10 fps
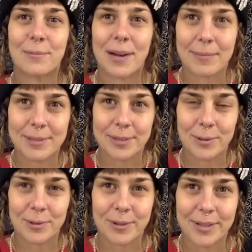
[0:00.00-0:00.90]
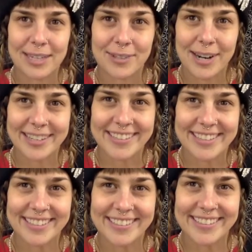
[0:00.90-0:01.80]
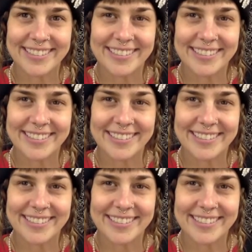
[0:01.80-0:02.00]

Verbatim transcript: rabbit hole they try to take you.